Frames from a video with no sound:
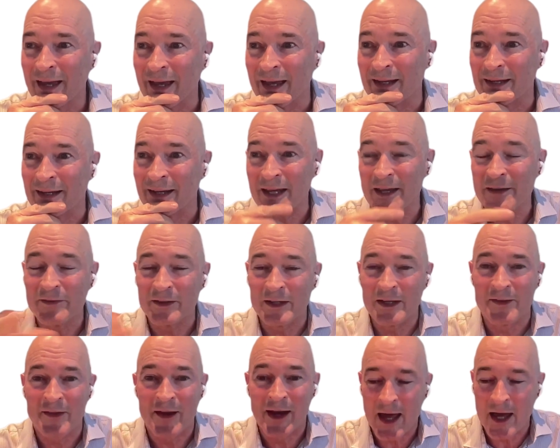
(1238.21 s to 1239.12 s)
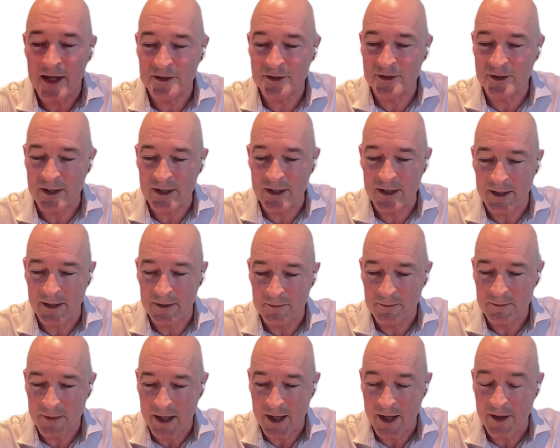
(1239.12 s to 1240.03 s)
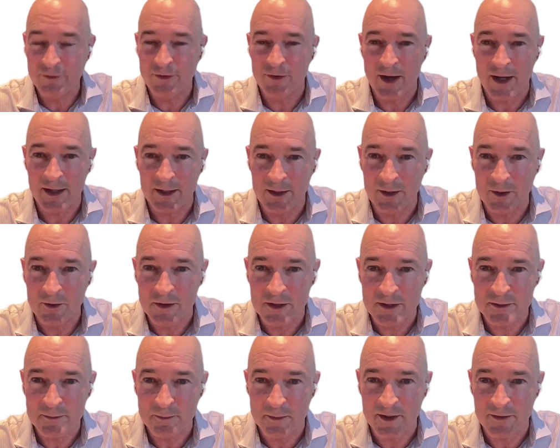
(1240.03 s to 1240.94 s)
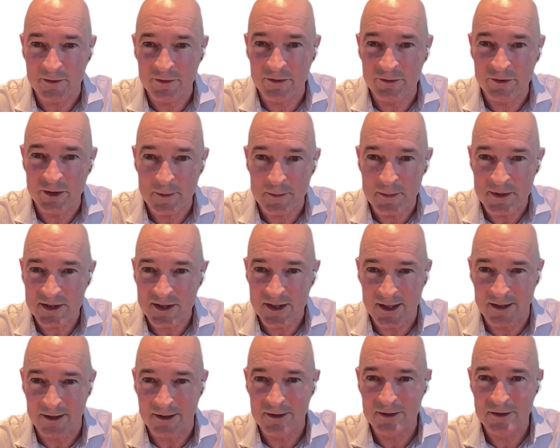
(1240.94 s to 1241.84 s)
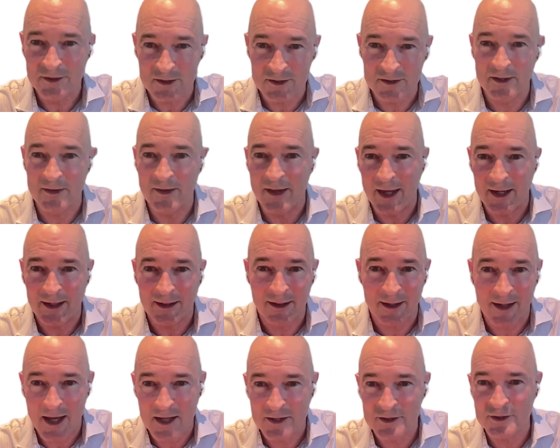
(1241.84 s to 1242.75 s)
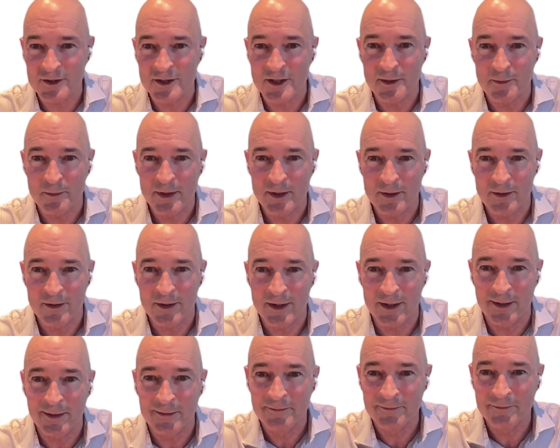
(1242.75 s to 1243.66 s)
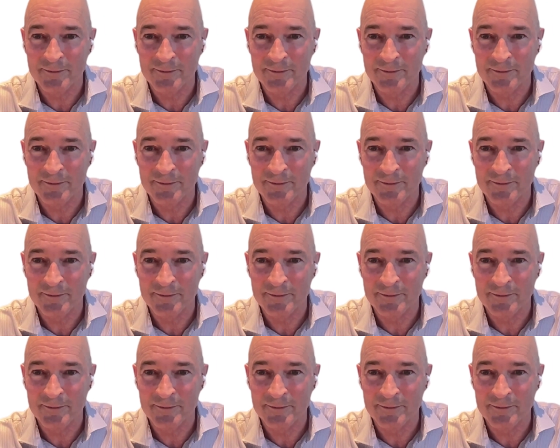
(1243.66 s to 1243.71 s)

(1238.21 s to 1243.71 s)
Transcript: And even in the last year, air freight increased by 50% just in that last year period.